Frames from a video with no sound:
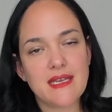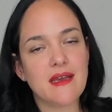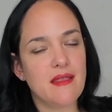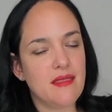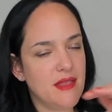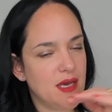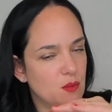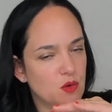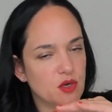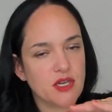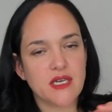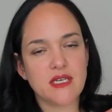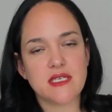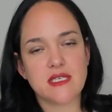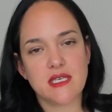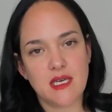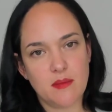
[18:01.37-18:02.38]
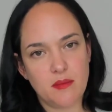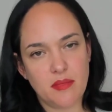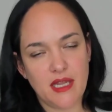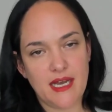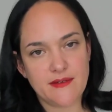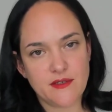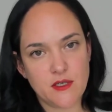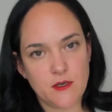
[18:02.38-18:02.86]
And then we're going to see a
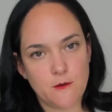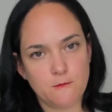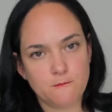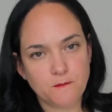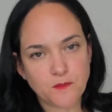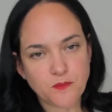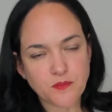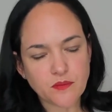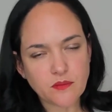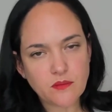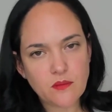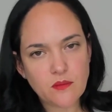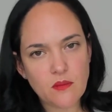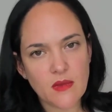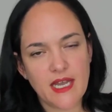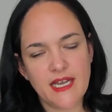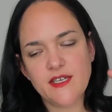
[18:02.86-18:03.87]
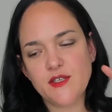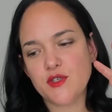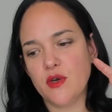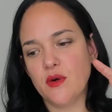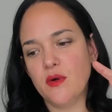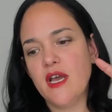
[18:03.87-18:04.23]
plateau. Okay, so